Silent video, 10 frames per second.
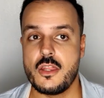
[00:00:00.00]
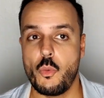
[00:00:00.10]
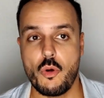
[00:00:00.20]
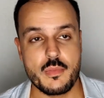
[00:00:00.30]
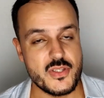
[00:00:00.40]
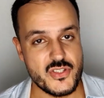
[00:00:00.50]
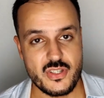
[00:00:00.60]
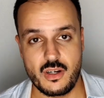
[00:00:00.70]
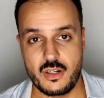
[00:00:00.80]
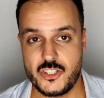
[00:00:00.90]
the
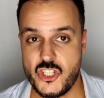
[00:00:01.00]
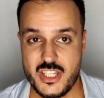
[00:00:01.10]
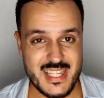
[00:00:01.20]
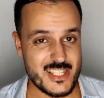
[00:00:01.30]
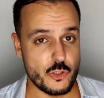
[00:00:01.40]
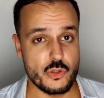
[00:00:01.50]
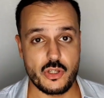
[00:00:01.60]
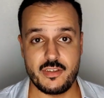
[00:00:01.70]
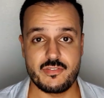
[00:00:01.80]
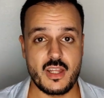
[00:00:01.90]
women's are just as
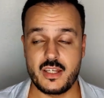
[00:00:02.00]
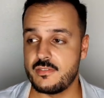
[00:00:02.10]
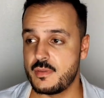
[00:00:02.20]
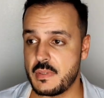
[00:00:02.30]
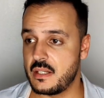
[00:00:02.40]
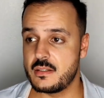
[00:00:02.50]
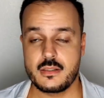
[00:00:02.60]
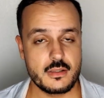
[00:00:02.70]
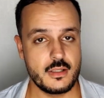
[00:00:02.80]
good, if not even better.